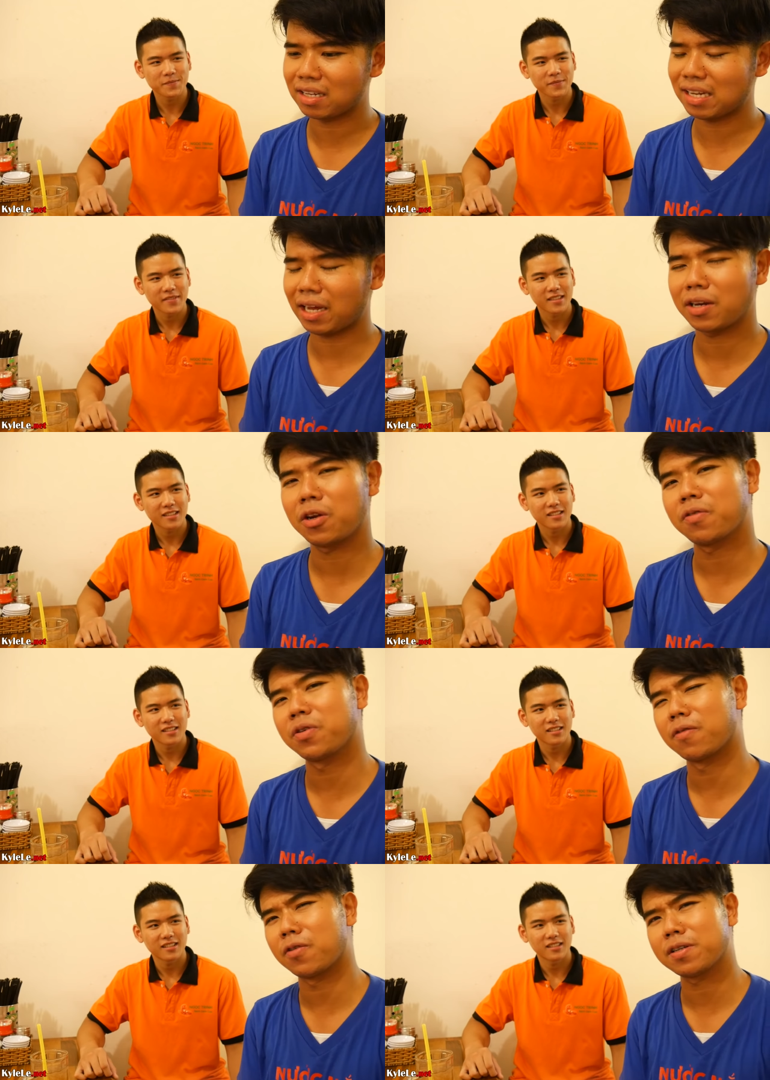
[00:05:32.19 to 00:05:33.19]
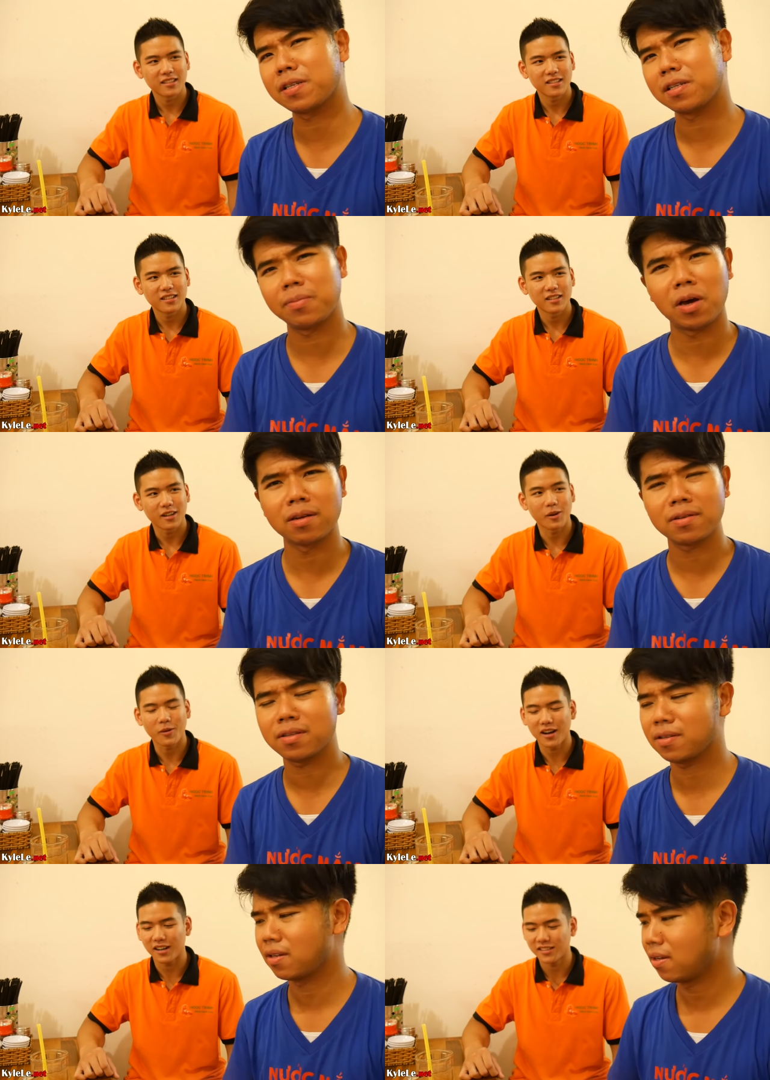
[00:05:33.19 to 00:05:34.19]
Speaker 1: second year of university, to be honest. Oh
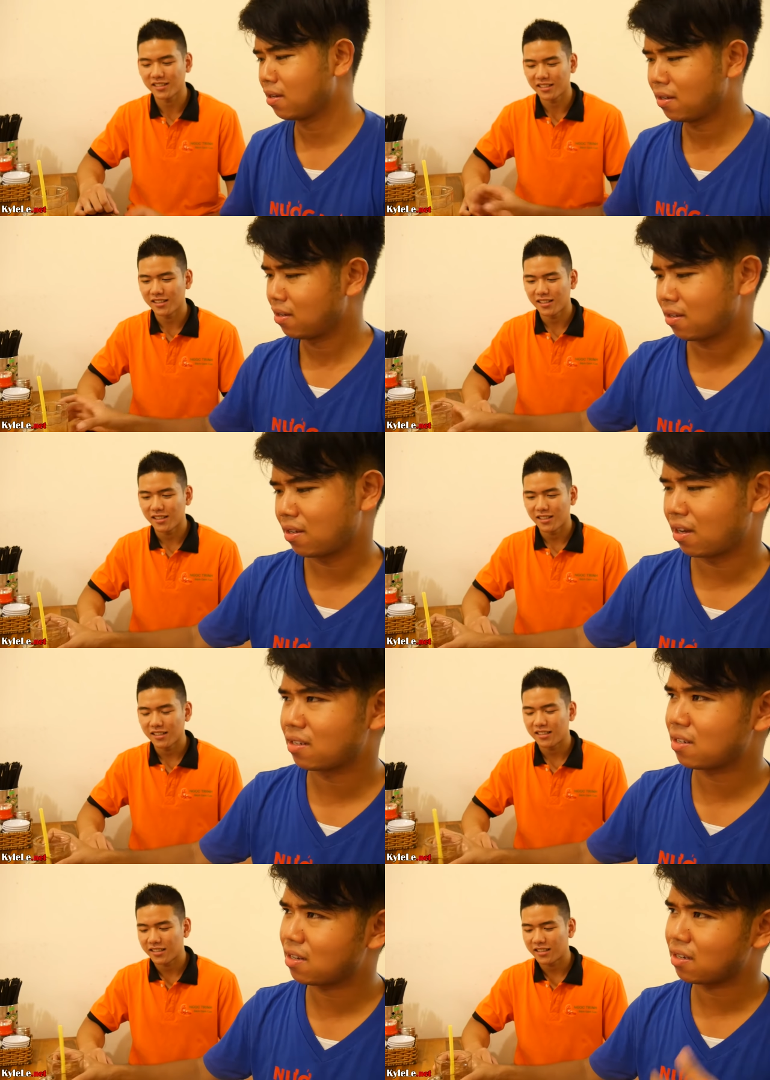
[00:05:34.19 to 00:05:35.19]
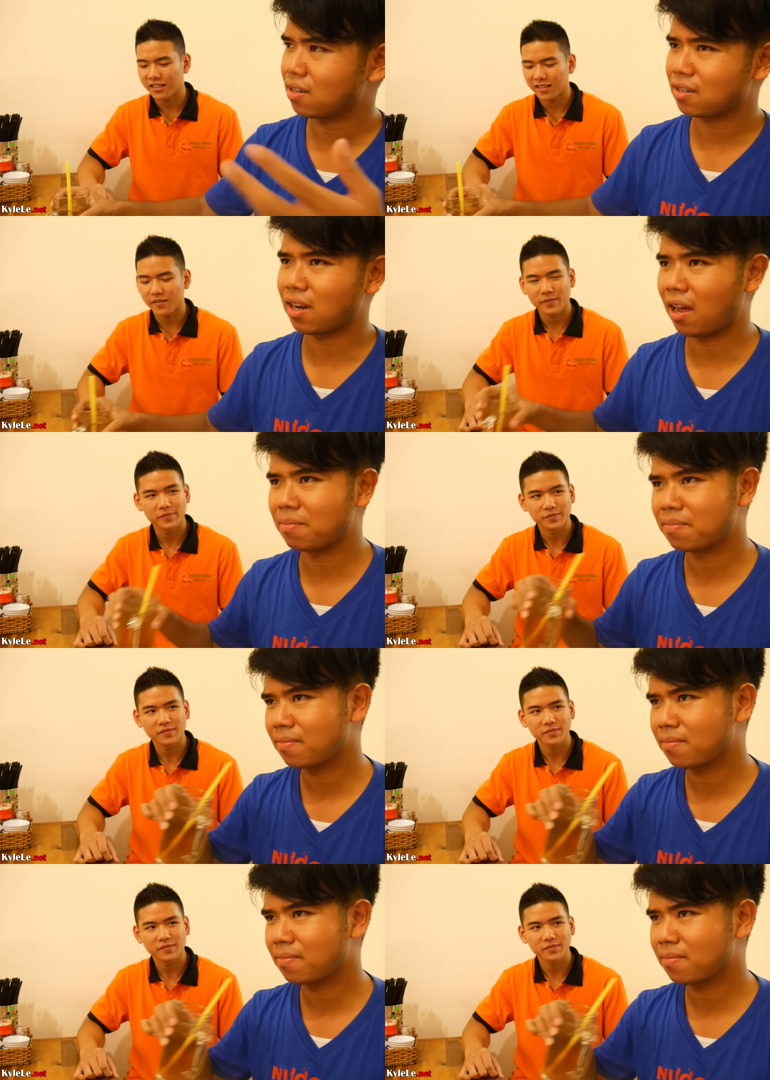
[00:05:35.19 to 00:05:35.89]
wow. Yeah, it just took time.